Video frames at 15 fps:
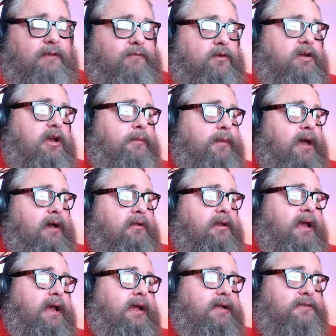if you come out
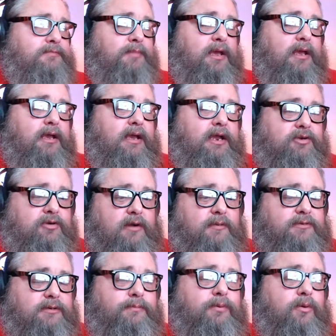as being a
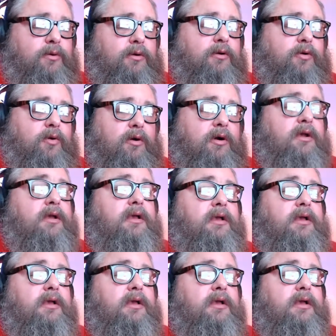Trump supporter or